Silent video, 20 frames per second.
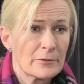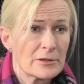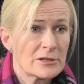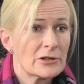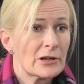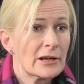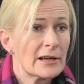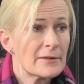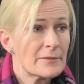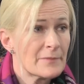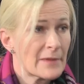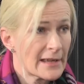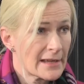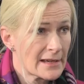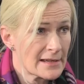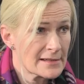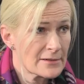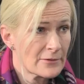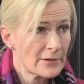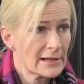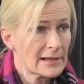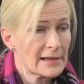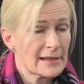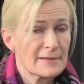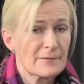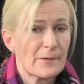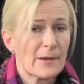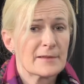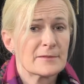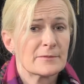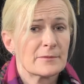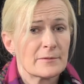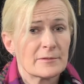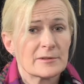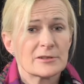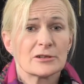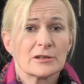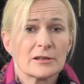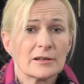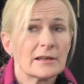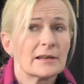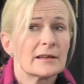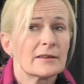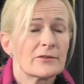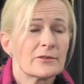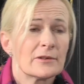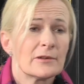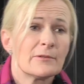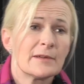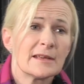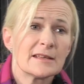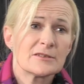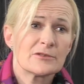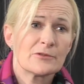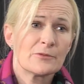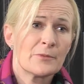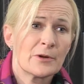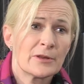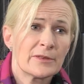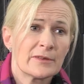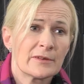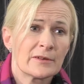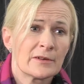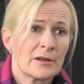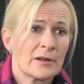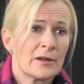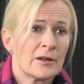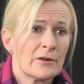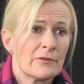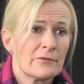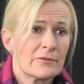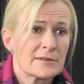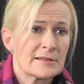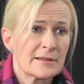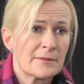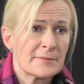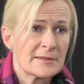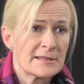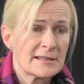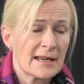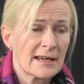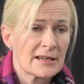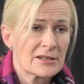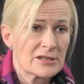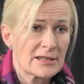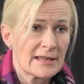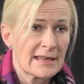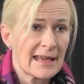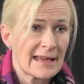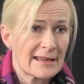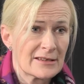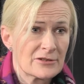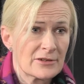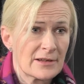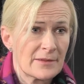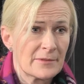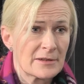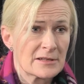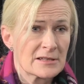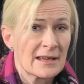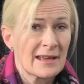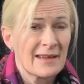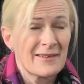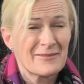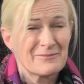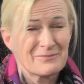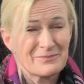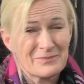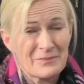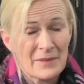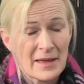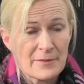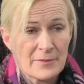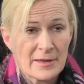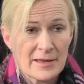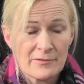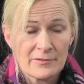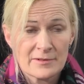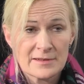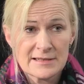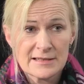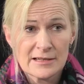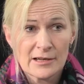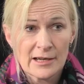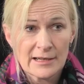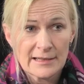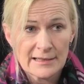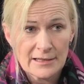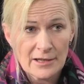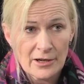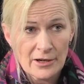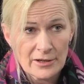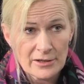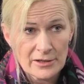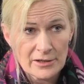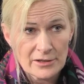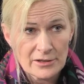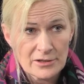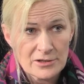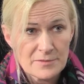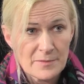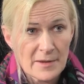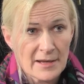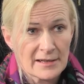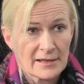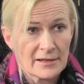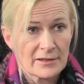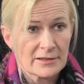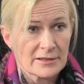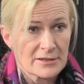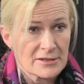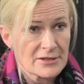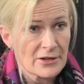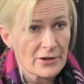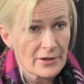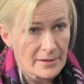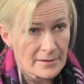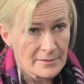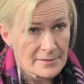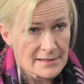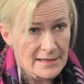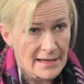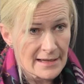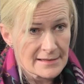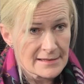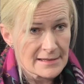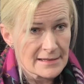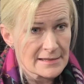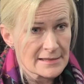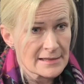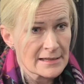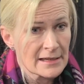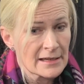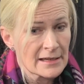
We try and make it as quickly as possible, but you're looking at 3 weeks to a month for somebody to actually get treatment, maybe even slightly longer, depending on their circumstances.